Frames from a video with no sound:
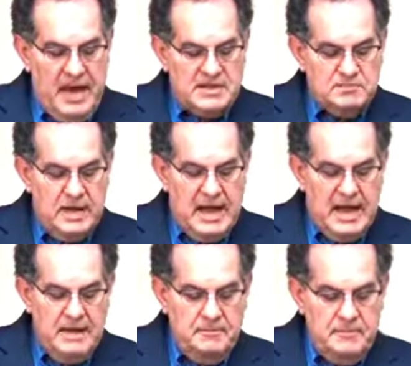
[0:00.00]
pass
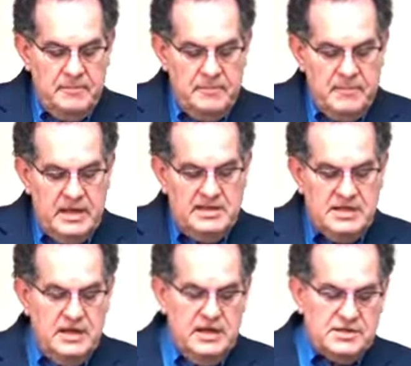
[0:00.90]
by.
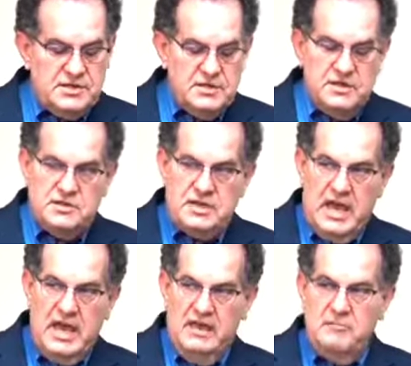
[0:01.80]
He's in this, this
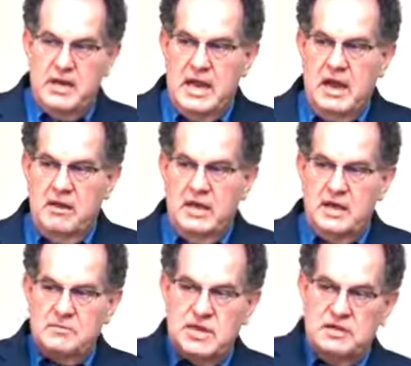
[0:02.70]
cave, but now he
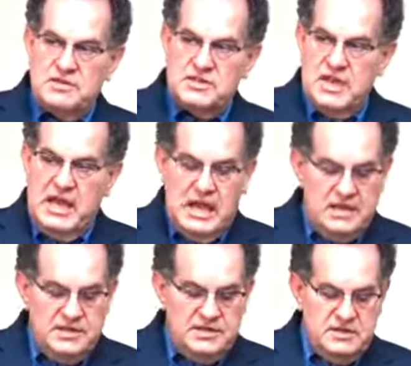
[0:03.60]
comes out and
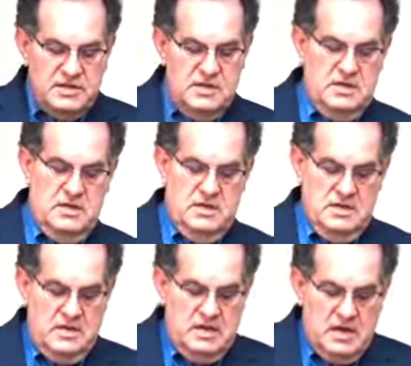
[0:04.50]
stands
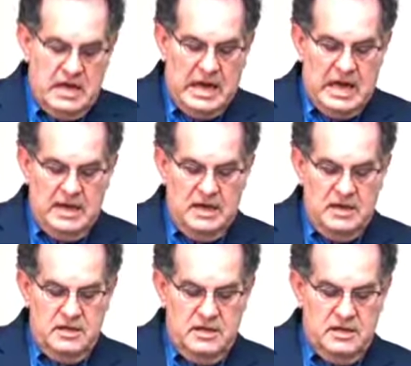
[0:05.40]

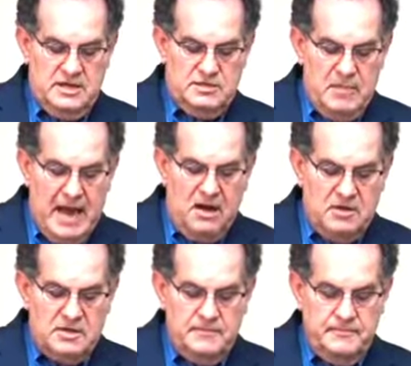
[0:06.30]
on this
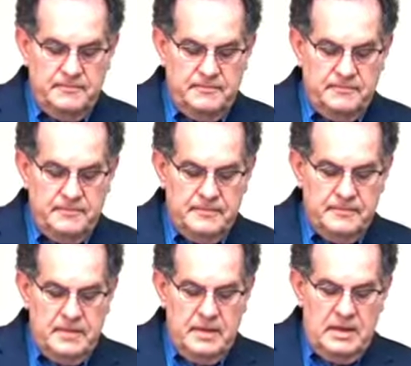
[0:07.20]
mount.
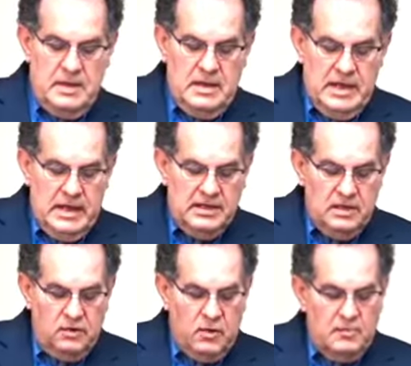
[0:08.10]

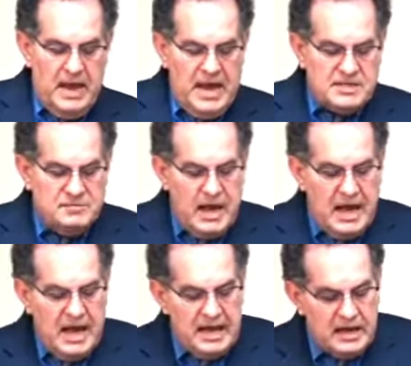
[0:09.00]
And the Lord passed
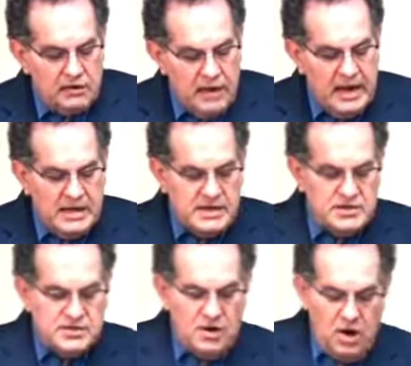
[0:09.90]
by, and a great
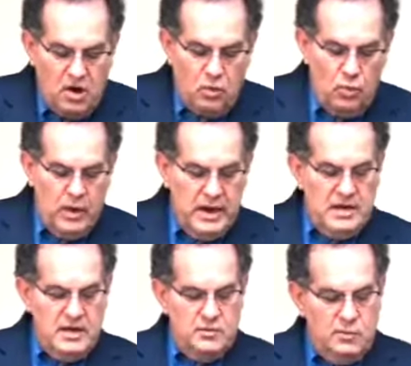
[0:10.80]
and strong
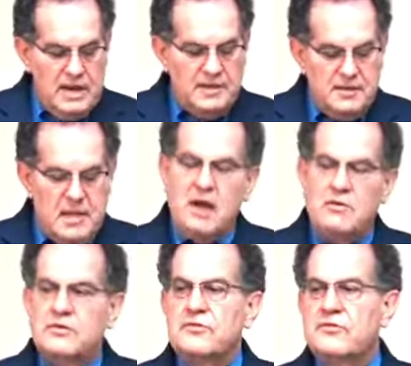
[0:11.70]
wind rent the
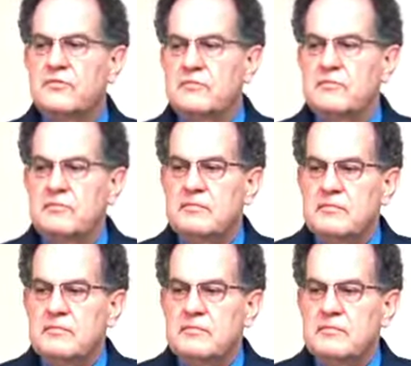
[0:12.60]
mountains.